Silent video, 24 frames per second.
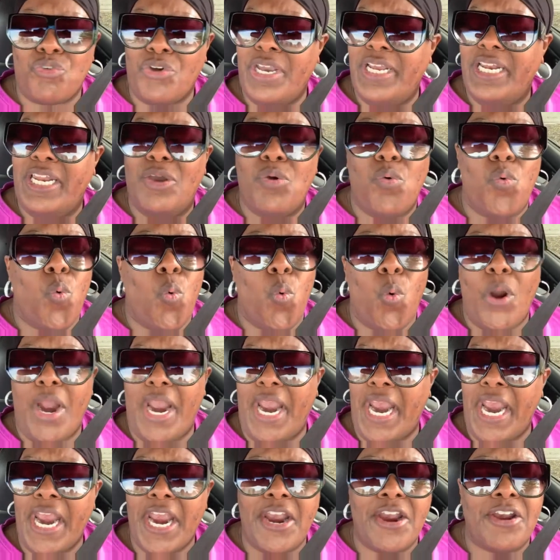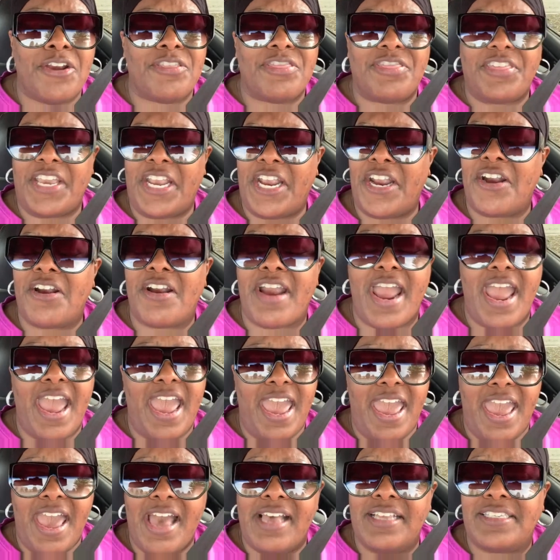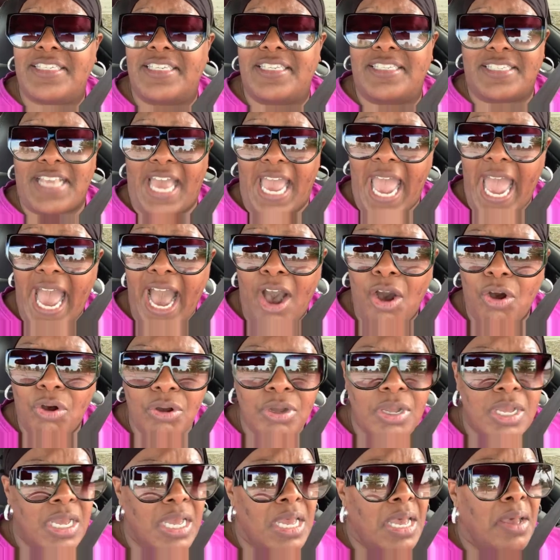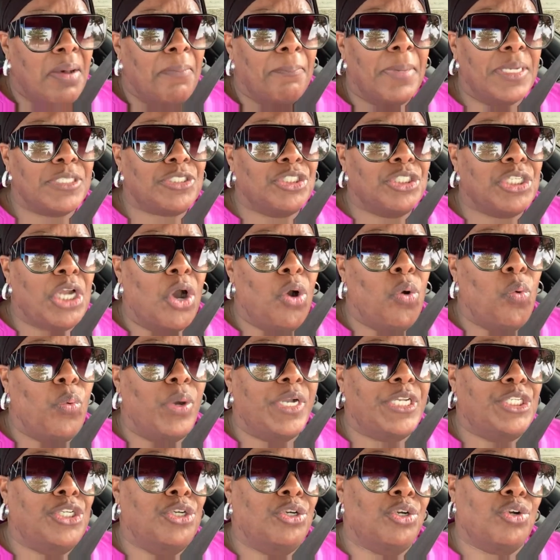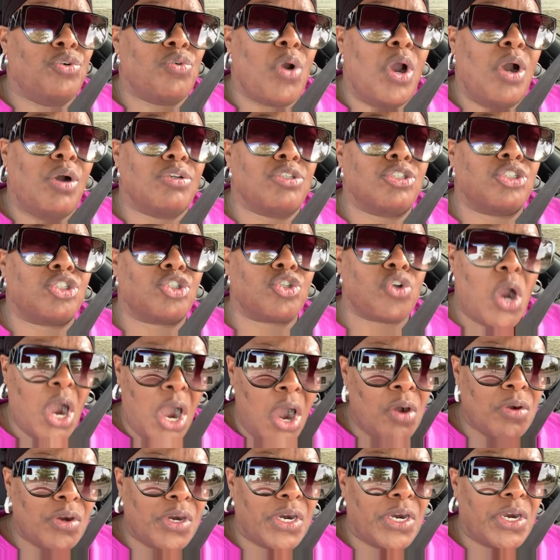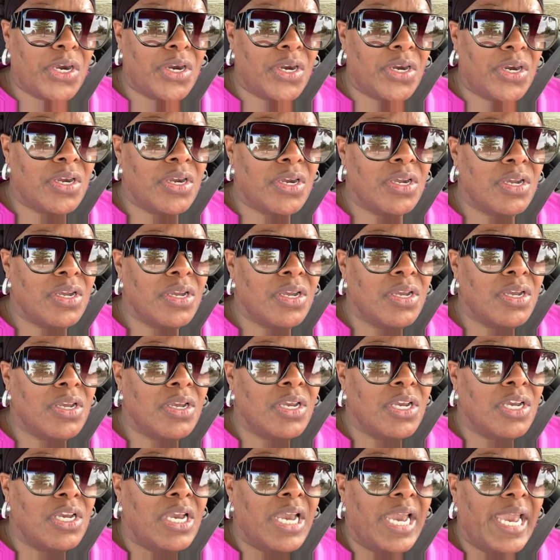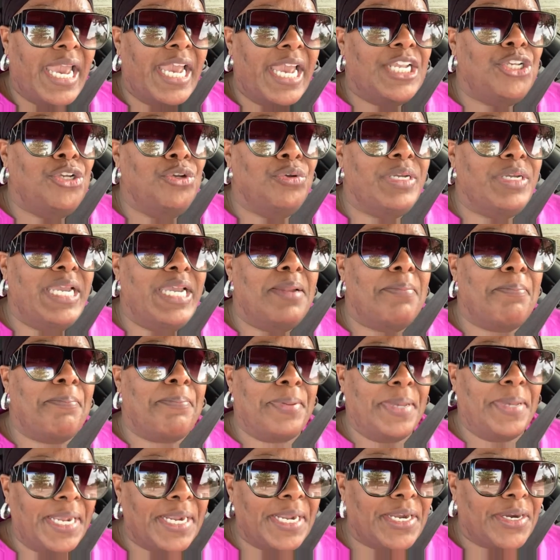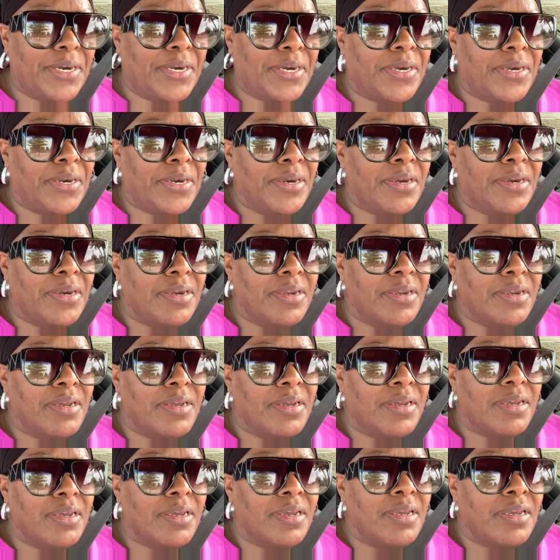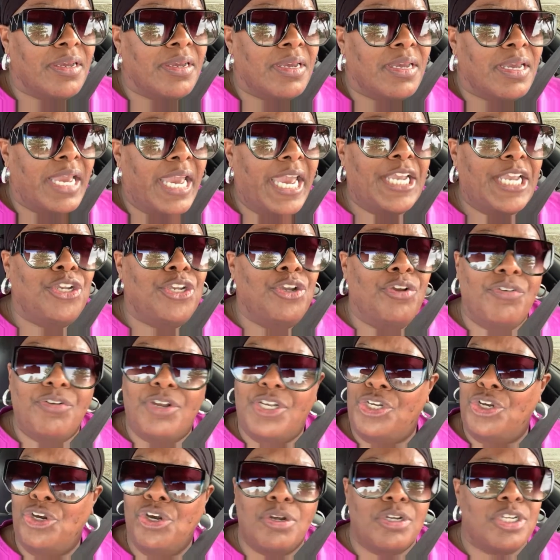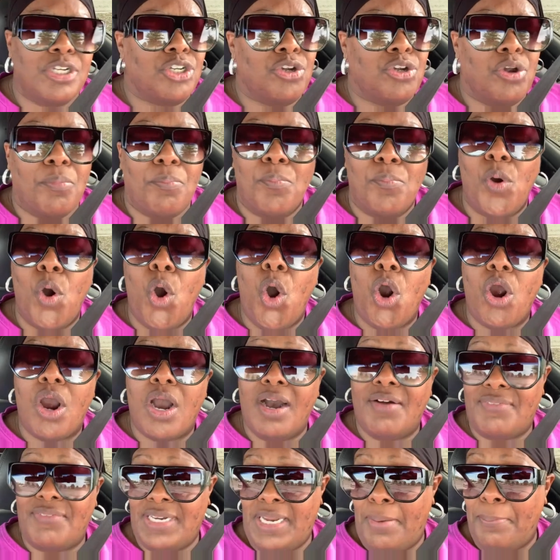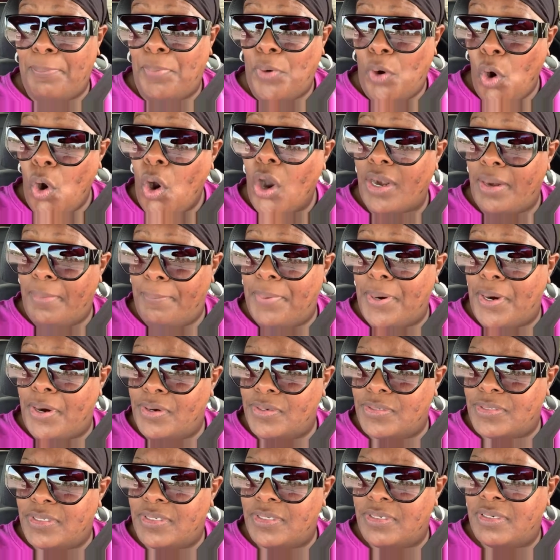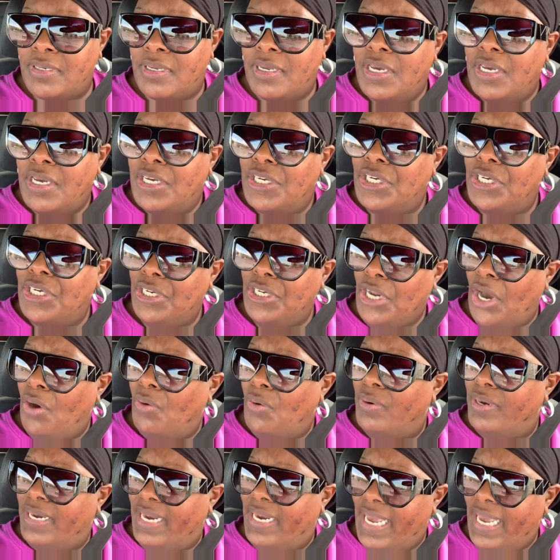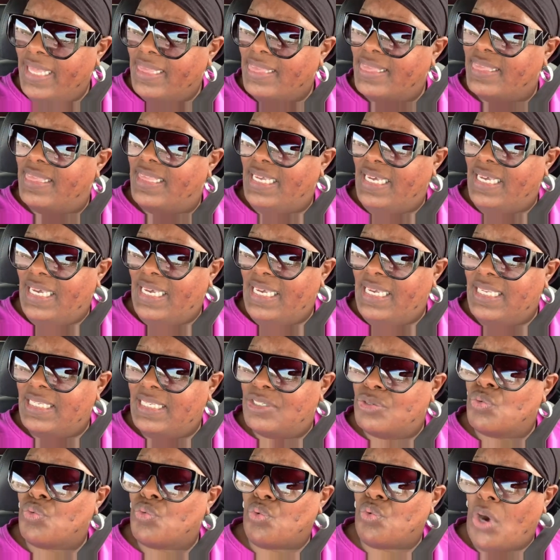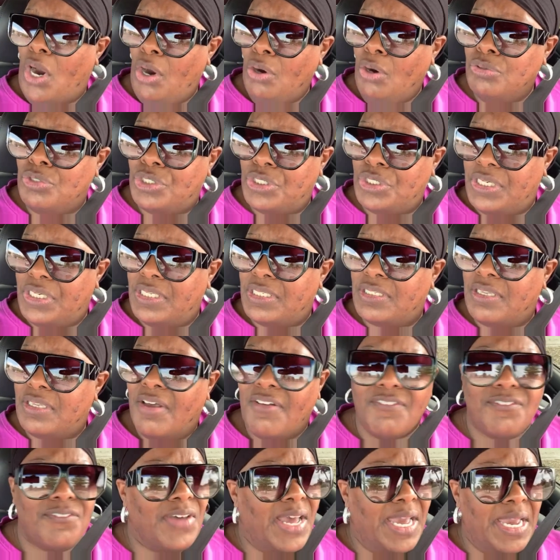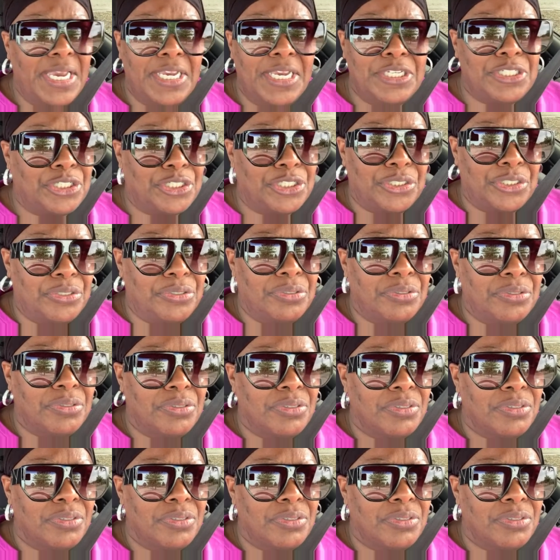really wear their asses out. But you know, when you grow stronger, and you get bigger and you you're you're more of an important person, you don't let these roaches phase you